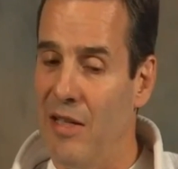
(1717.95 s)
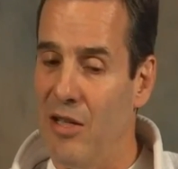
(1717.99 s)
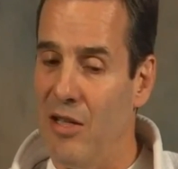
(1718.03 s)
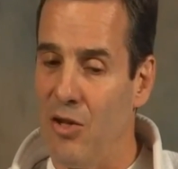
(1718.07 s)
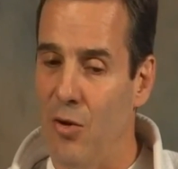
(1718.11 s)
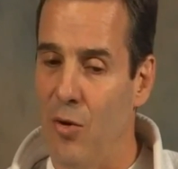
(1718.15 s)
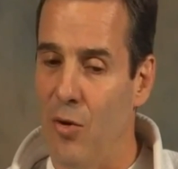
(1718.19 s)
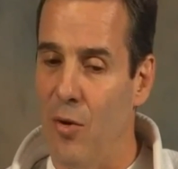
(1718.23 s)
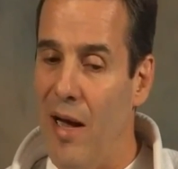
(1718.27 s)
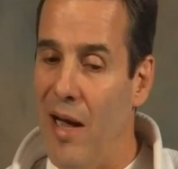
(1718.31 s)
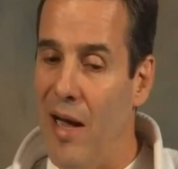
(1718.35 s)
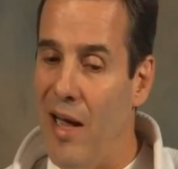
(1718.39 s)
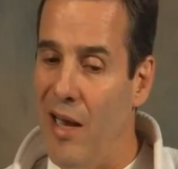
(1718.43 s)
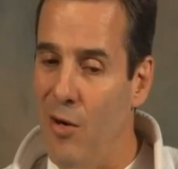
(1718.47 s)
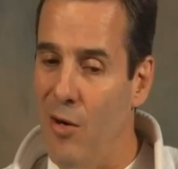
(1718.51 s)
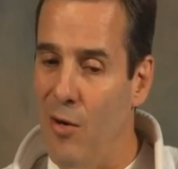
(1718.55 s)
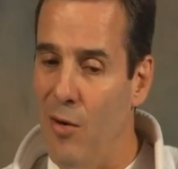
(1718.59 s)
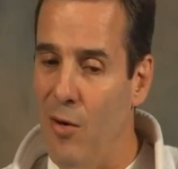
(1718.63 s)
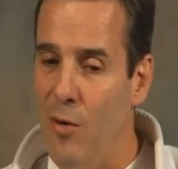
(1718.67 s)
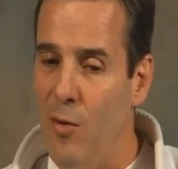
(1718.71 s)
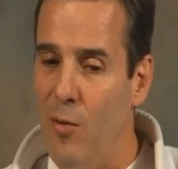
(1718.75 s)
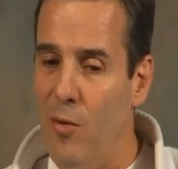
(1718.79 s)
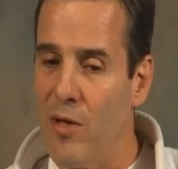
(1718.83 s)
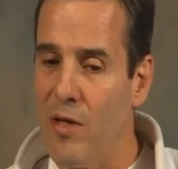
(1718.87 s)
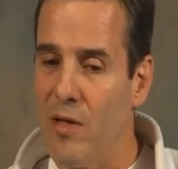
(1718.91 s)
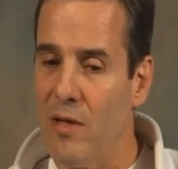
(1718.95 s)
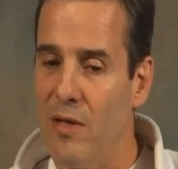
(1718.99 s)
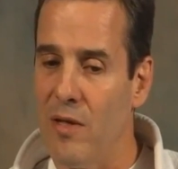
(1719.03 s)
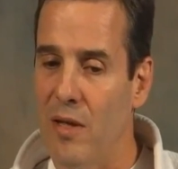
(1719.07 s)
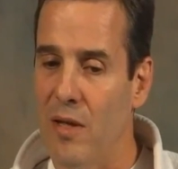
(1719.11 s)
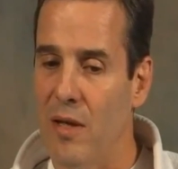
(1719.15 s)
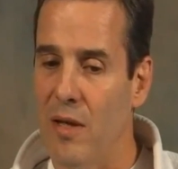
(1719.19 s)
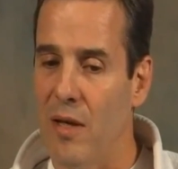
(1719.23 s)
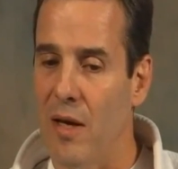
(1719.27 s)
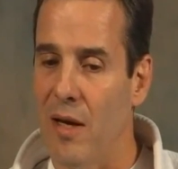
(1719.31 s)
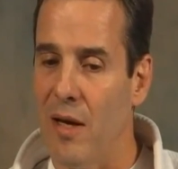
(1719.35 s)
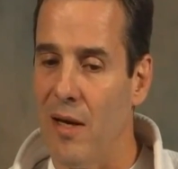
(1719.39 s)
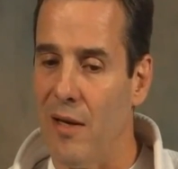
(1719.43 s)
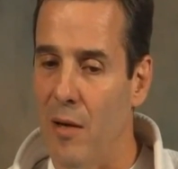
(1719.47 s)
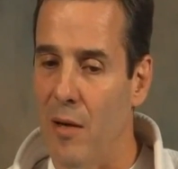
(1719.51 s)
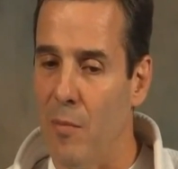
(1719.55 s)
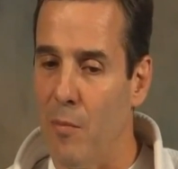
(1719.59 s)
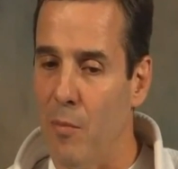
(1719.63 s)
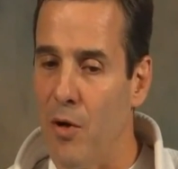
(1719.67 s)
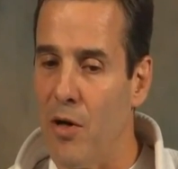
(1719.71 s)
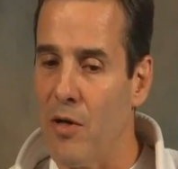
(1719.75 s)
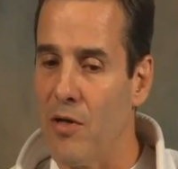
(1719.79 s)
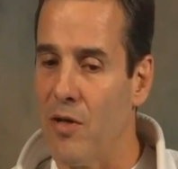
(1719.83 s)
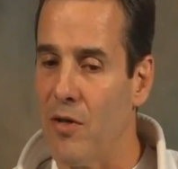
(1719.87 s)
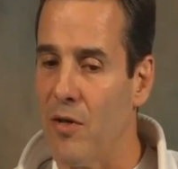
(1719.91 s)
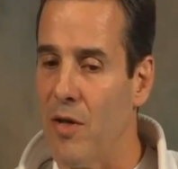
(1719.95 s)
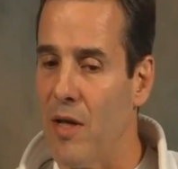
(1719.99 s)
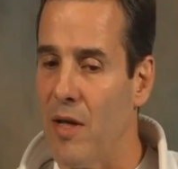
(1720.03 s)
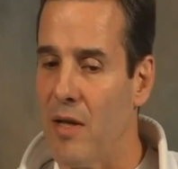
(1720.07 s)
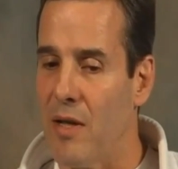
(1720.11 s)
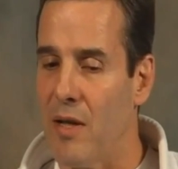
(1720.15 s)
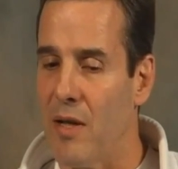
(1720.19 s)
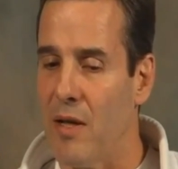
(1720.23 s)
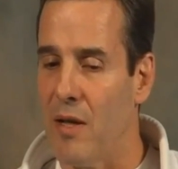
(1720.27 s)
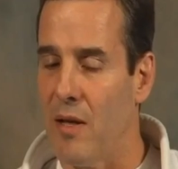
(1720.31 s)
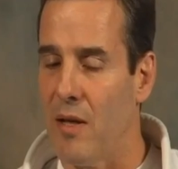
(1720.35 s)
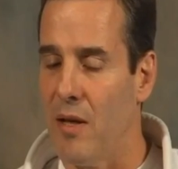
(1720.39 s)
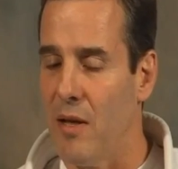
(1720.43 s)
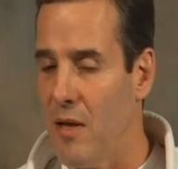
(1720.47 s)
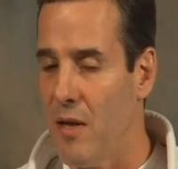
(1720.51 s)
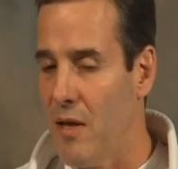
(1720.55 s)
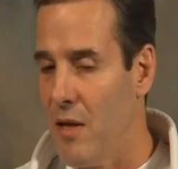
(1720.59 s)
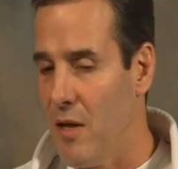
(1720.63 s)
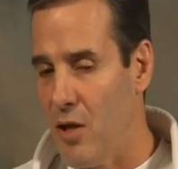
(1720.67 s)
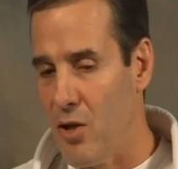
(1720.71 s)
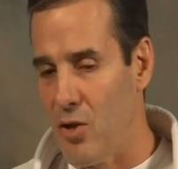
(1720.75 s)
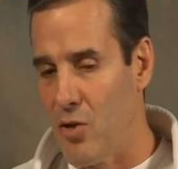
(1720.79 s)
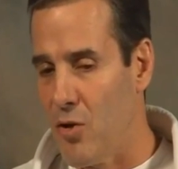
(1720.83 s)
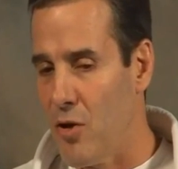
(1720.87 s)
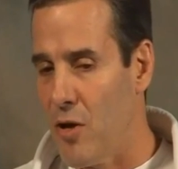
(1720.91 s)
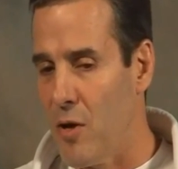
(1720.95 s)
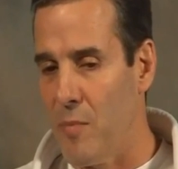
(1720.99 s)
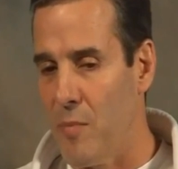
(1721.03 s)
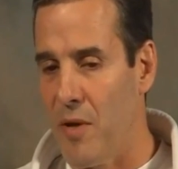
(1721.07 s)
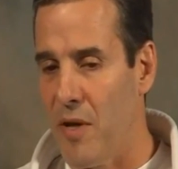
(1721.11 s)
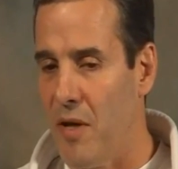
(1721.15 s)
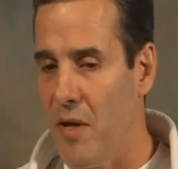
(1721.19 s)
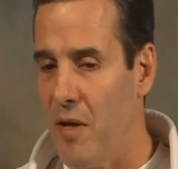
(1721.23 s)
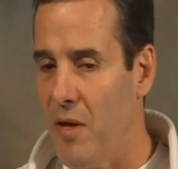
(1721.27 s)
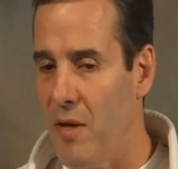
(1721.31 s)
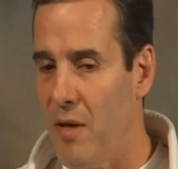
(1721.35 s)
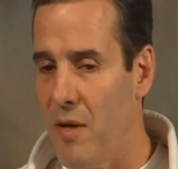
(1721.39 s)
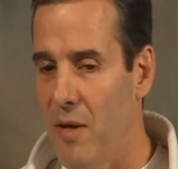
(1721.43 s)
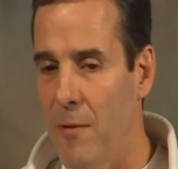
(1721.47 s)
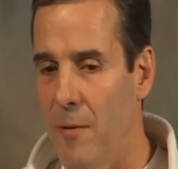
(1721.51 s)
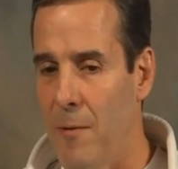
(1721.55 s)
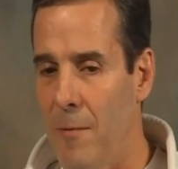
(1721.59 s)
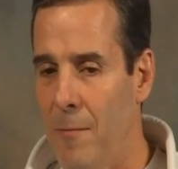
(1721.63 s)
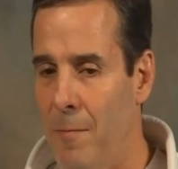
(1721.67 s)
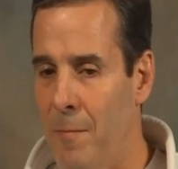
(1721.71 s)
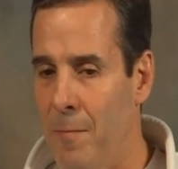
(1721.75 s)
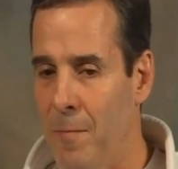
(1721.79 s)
So Helio was a person that is going to be here.